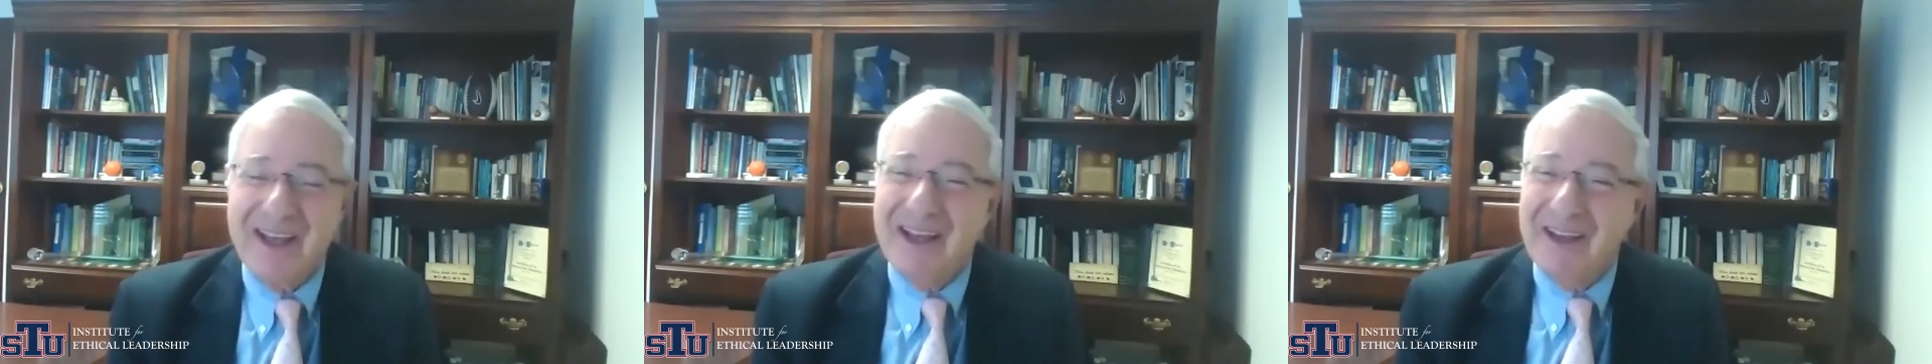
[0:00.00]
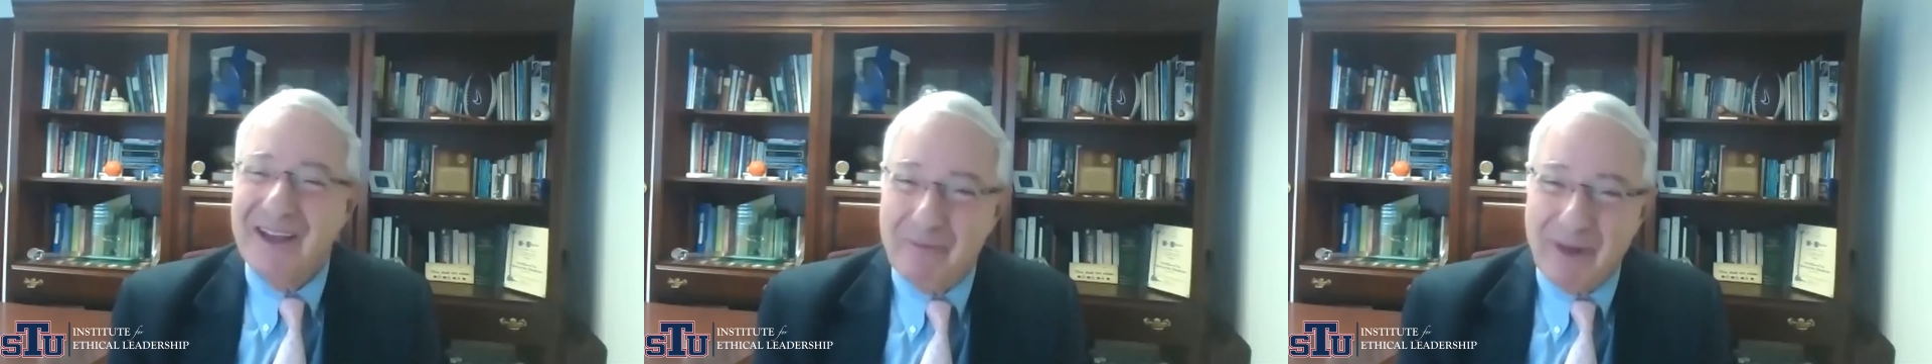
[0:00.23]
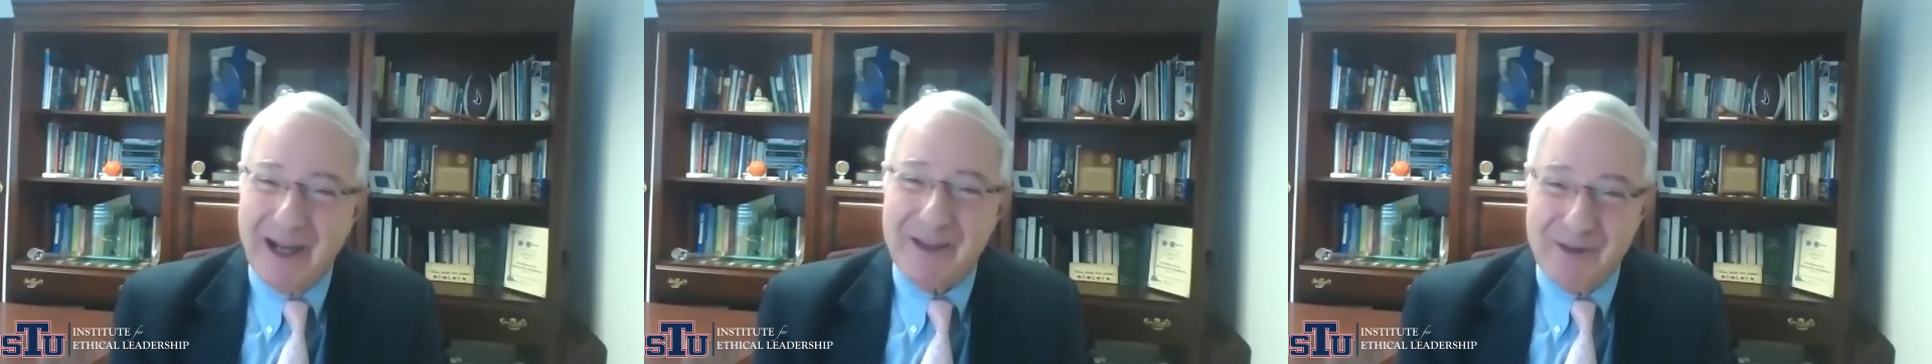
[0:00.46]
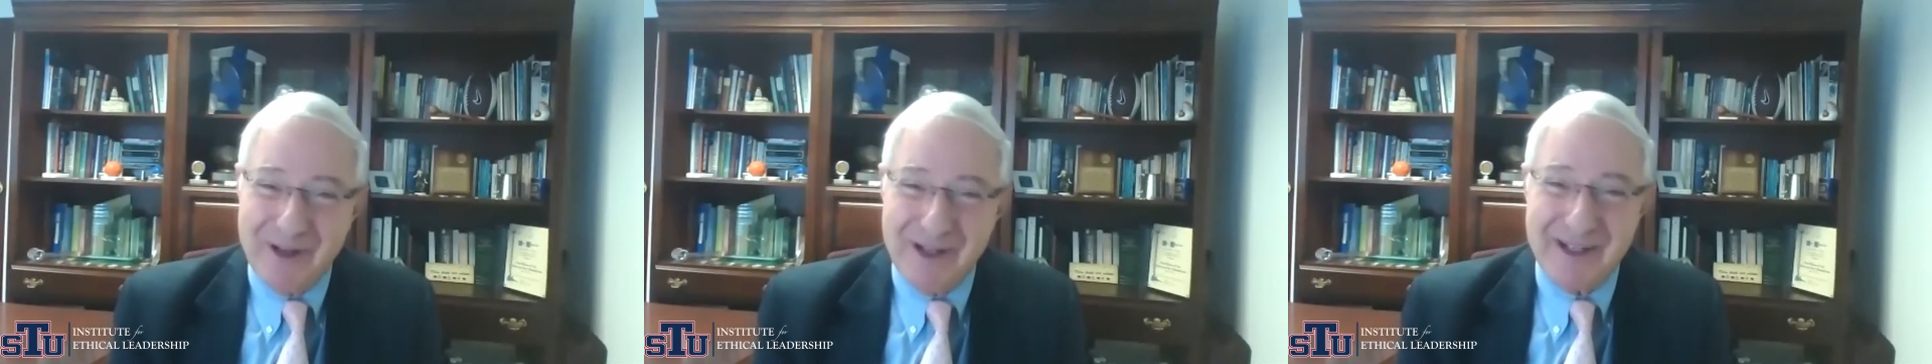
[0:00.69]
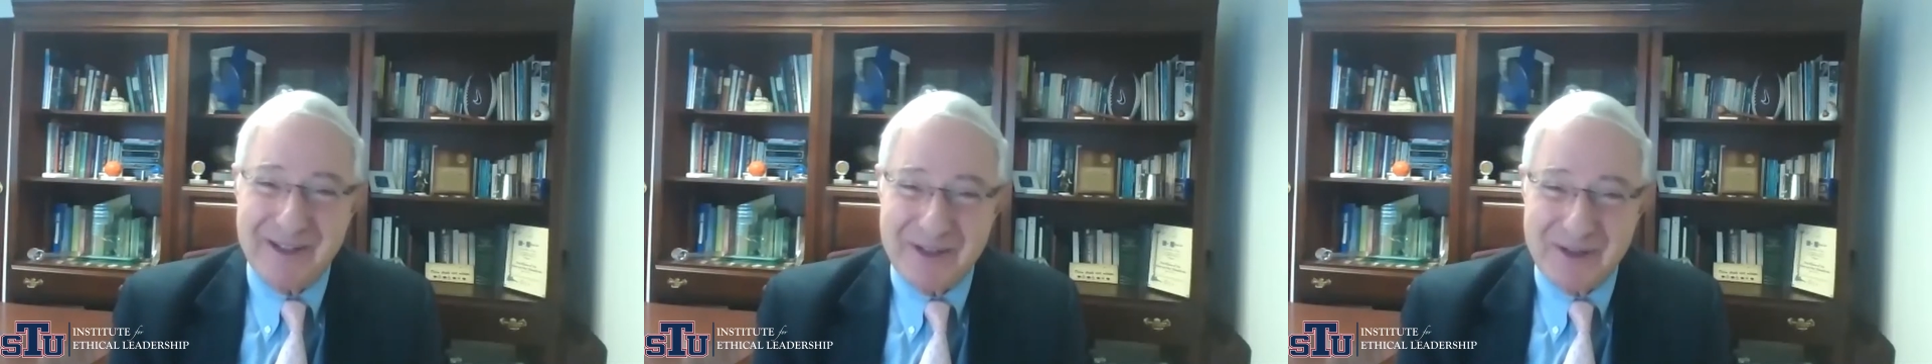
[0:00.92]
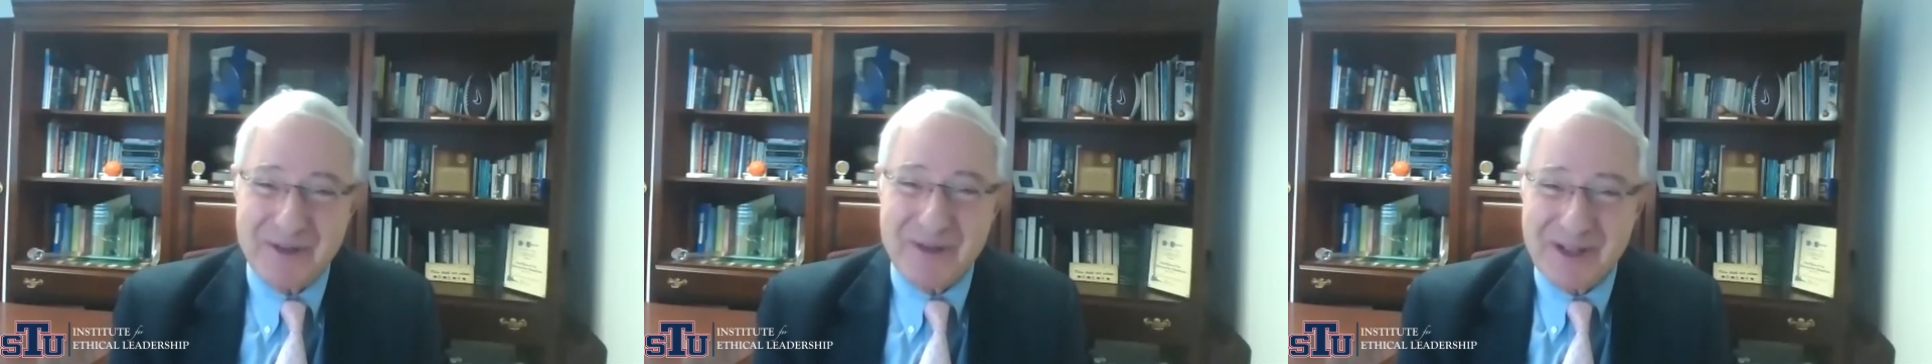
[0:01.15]
And by the way,
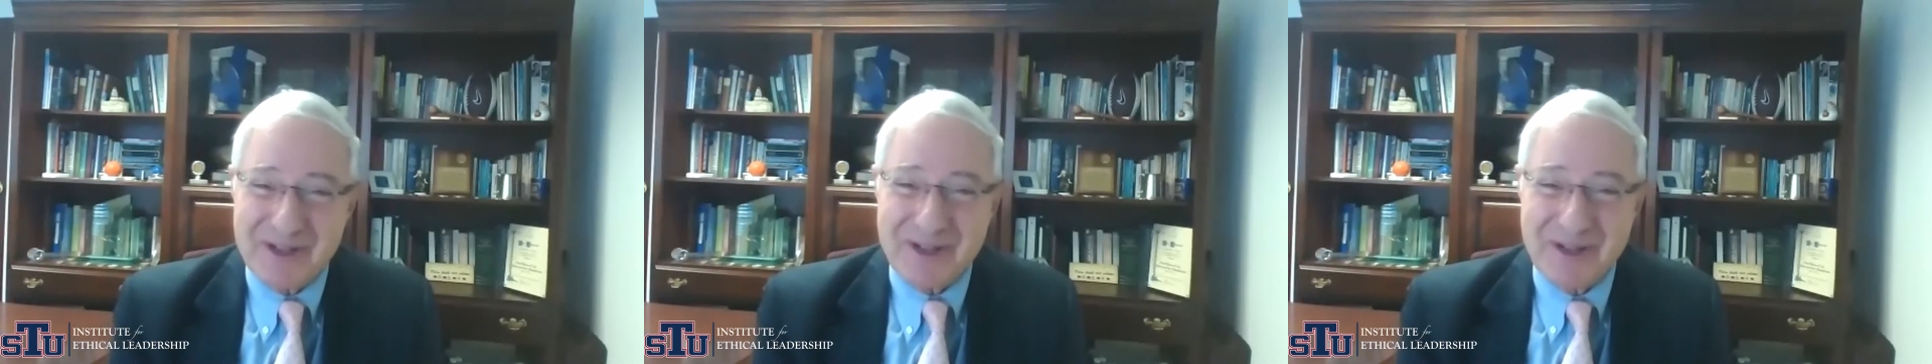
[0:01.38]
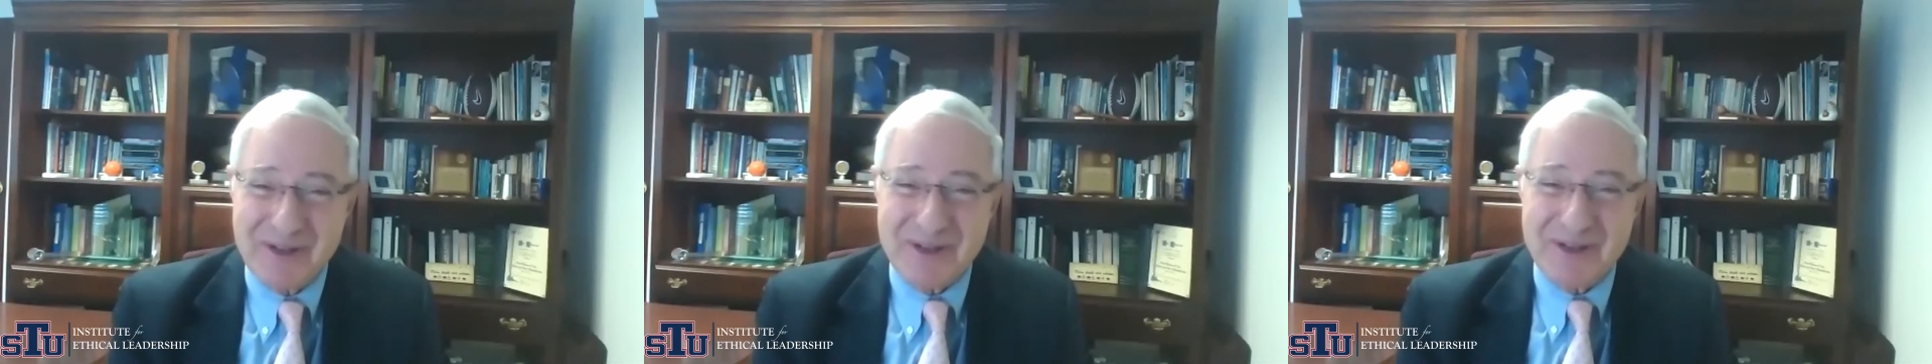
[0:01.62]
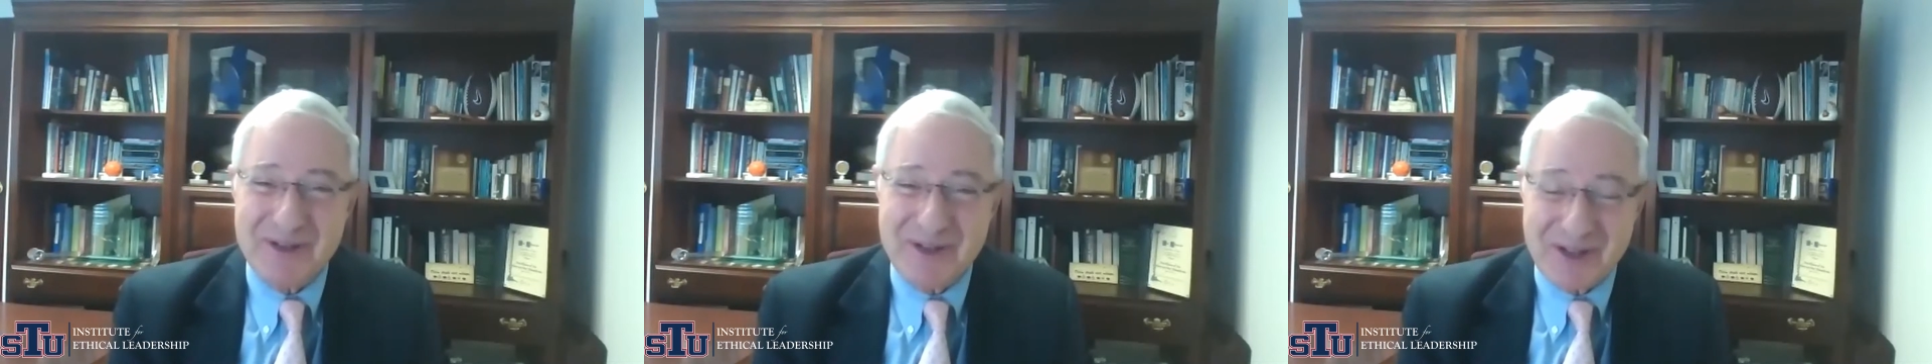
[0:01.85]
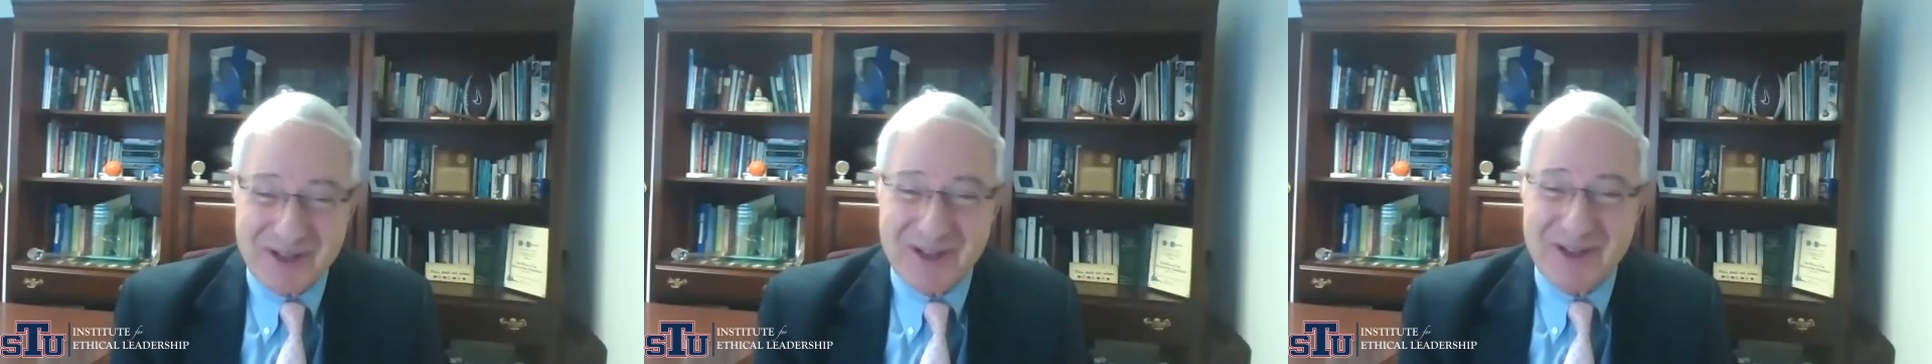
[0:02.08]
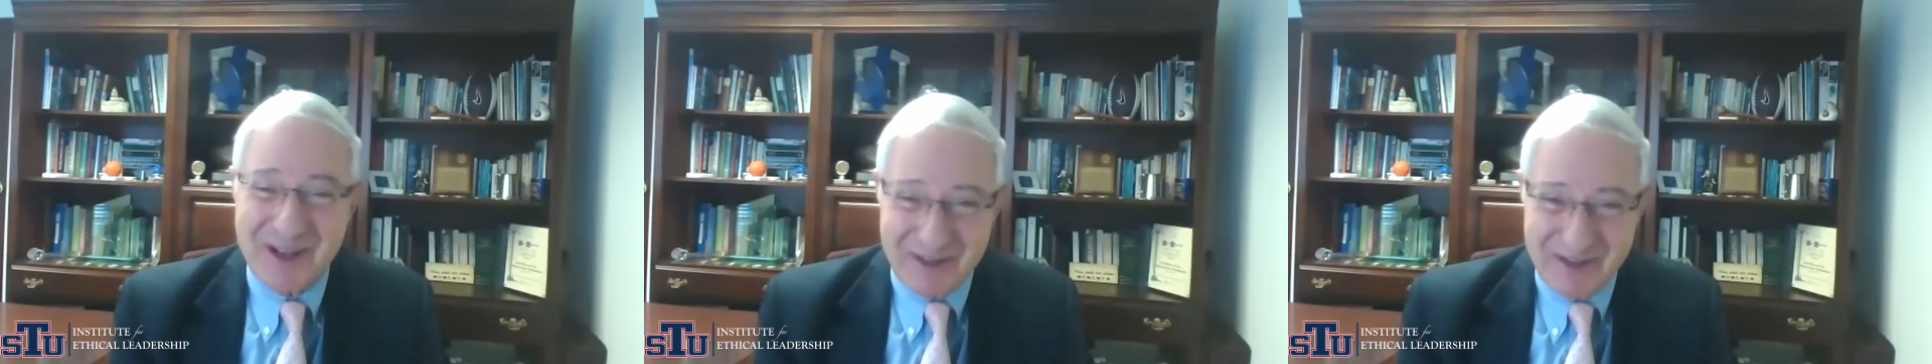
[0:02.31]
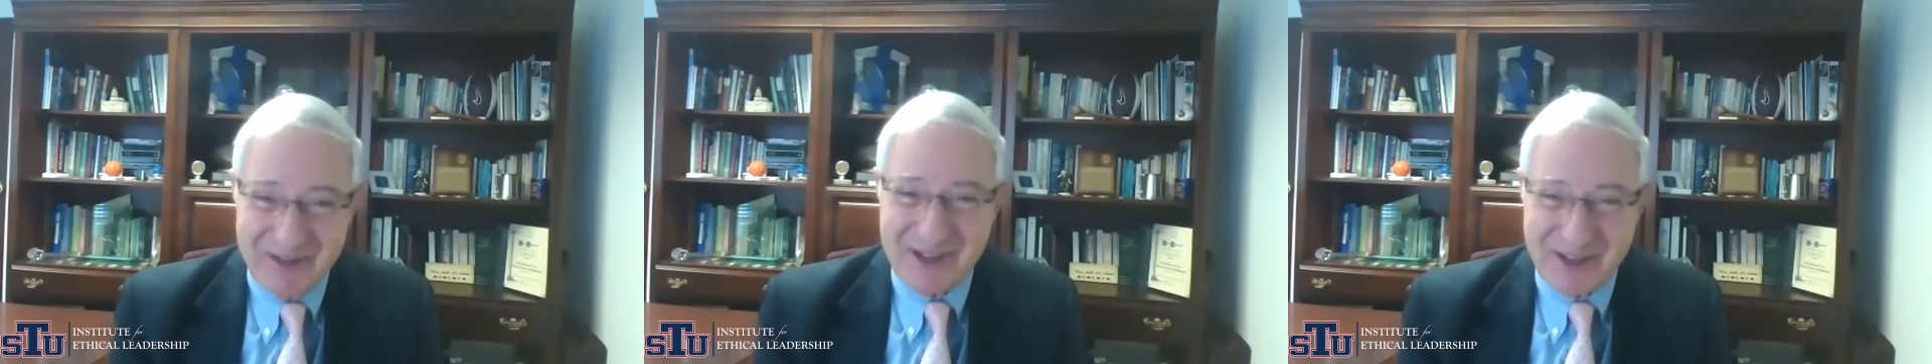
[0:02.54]
262 is just
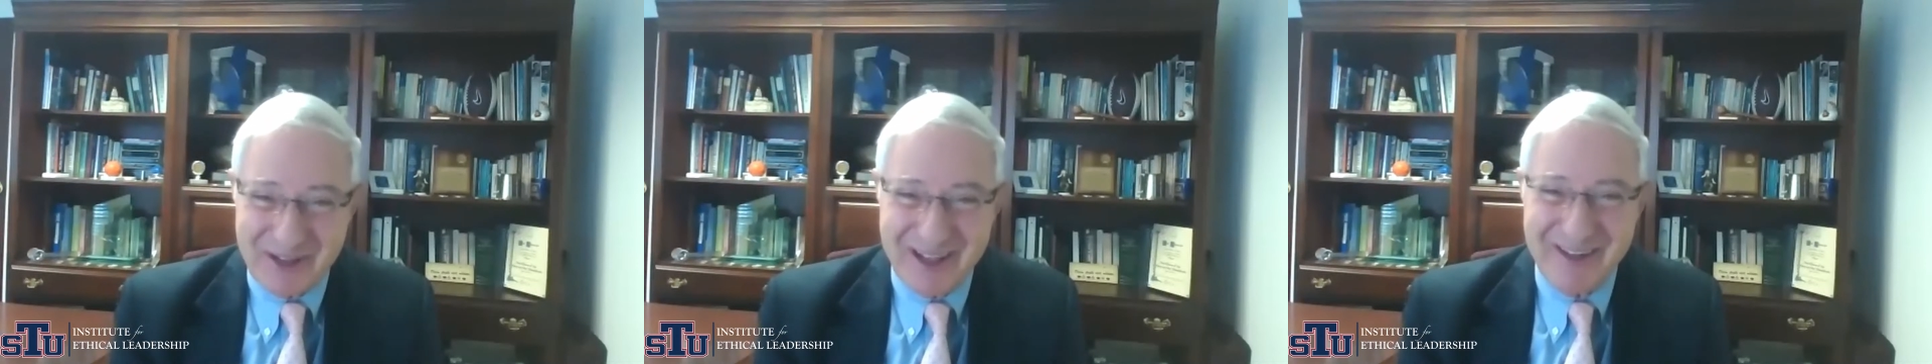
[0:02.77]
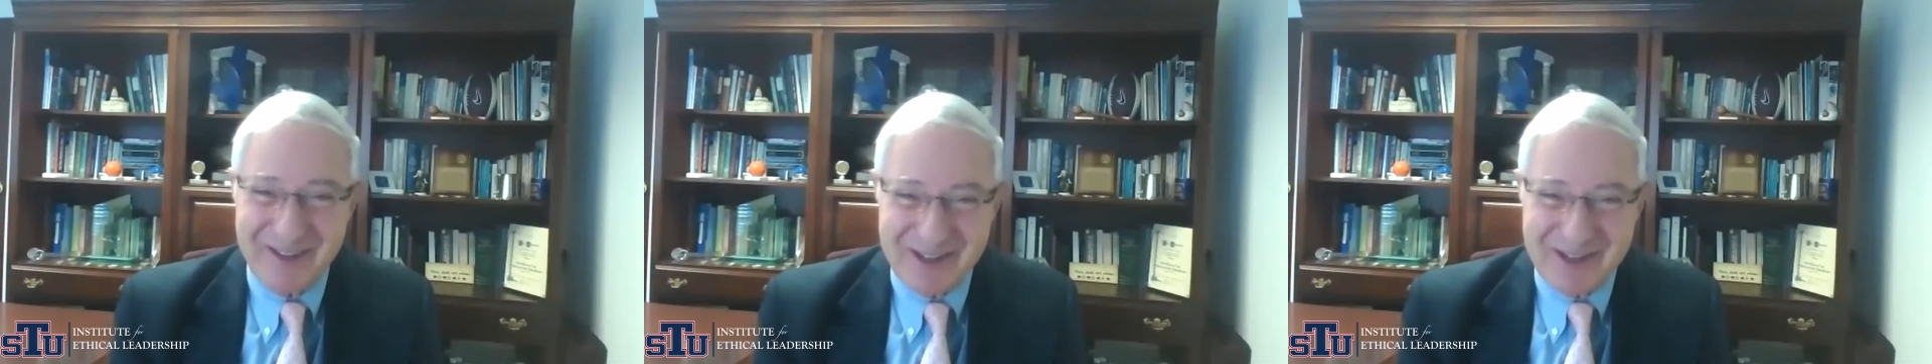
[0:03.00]
enough. So that was